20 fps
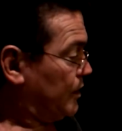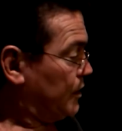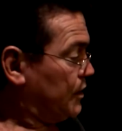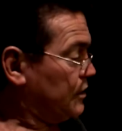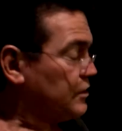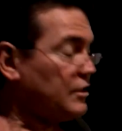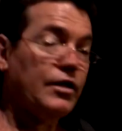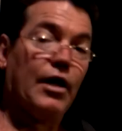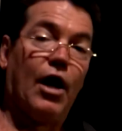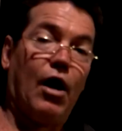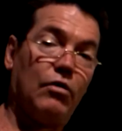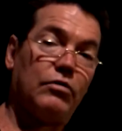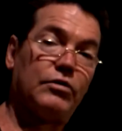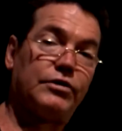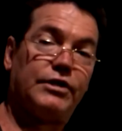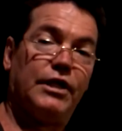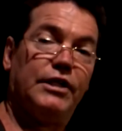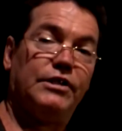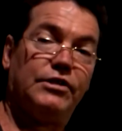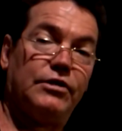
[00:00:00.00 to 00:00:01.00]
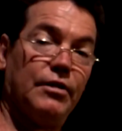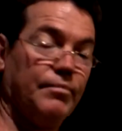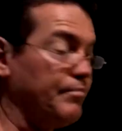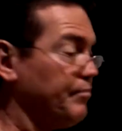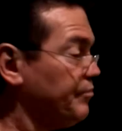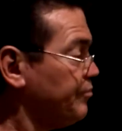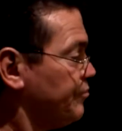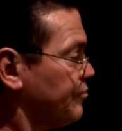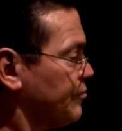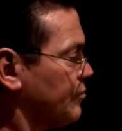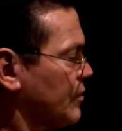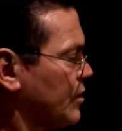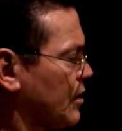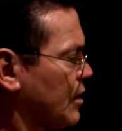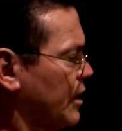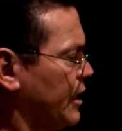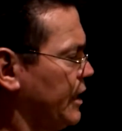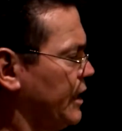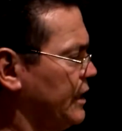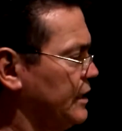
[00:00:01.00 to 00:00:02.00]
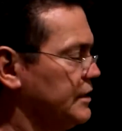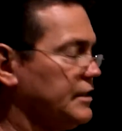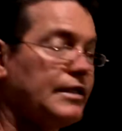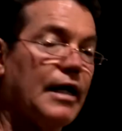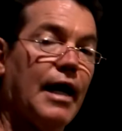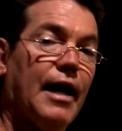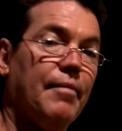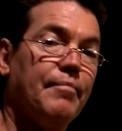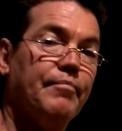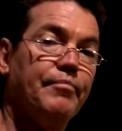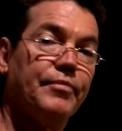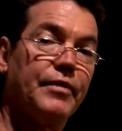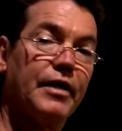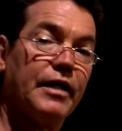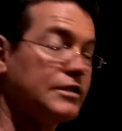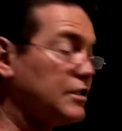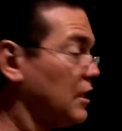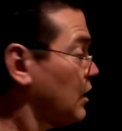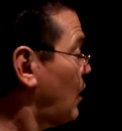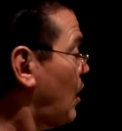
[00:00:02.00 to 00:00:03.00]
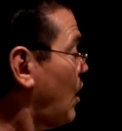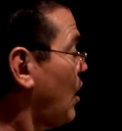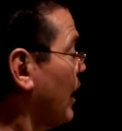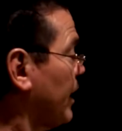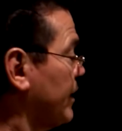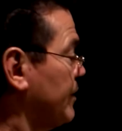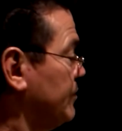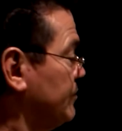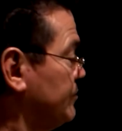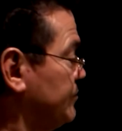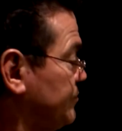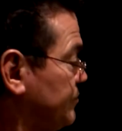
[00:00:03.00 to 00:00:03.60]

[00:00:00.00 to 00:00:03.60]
So the whole system is a lie.